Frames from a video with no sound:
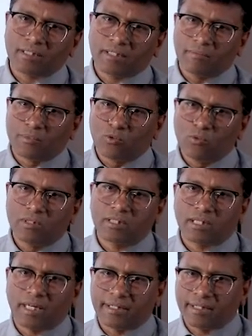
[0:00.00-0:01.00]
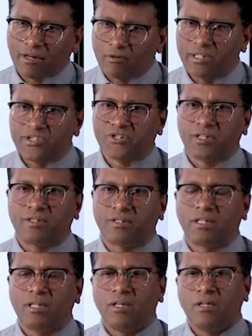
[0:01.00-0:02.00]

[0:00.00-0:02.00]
some rules and regulations